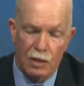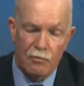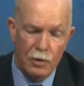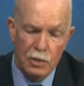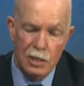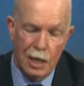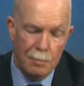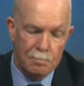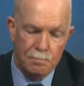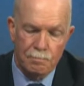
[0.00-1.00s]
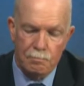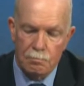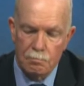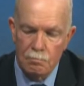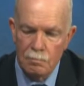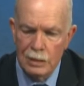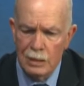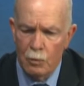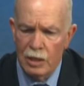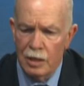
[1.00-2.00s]
And the first step
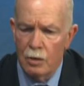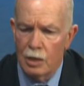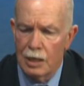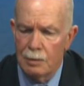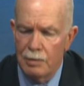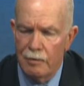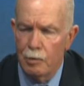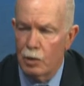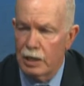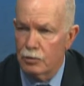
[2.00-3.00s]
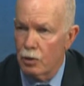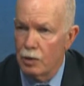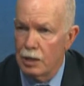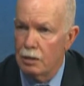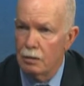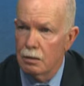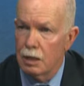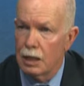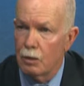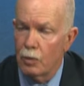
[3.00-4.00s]
that we think uh, everyone has agreed
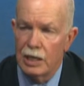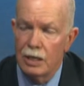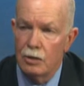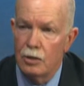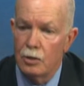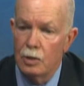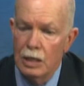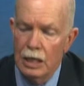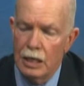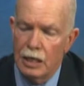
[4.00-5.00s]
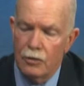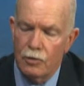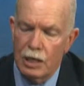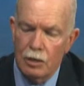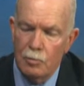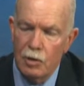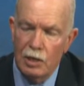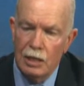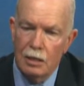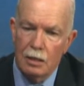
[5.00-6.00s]
uh, we need to do is to get the
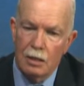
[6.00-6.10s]
muni